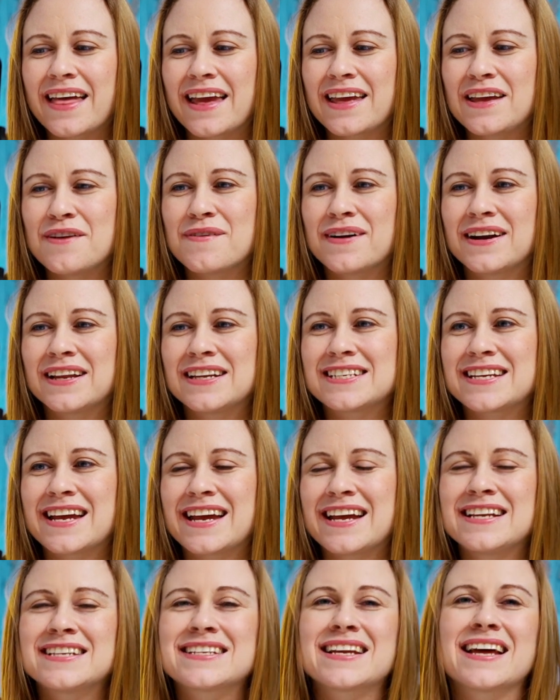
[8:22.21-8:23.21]
that you want to
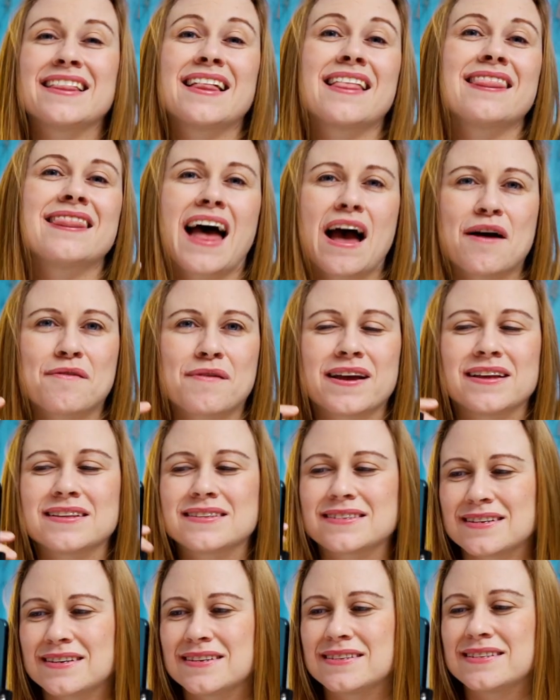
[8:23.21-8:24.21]
change, and then that way it
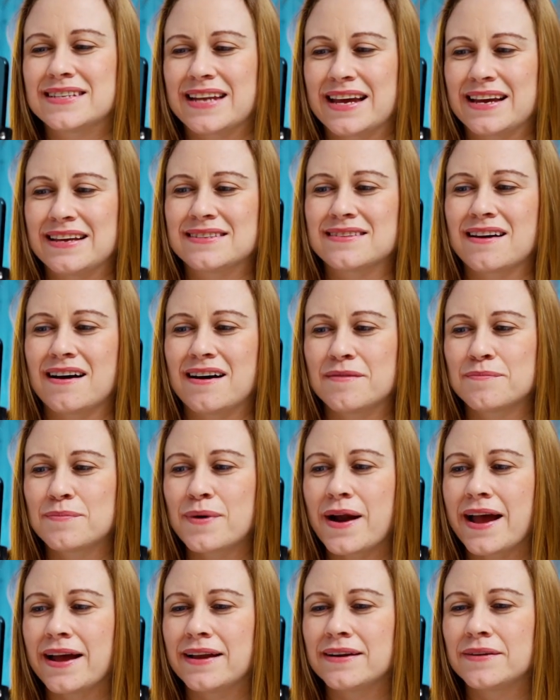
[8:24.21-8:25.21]
still stays on
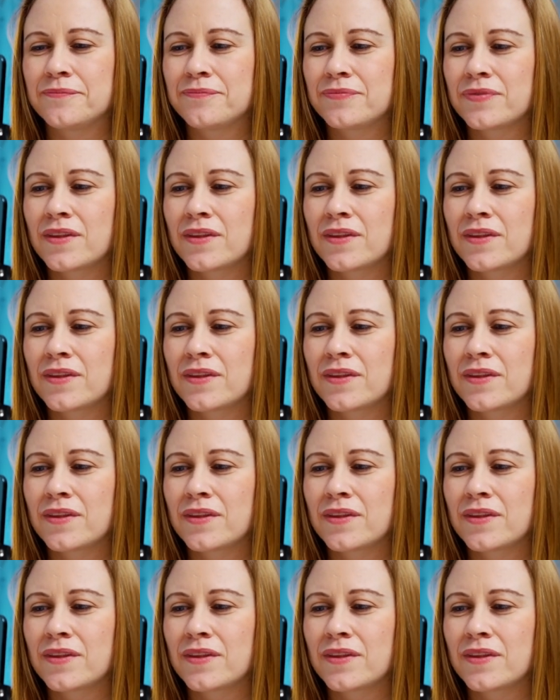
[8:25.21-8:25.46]
brand.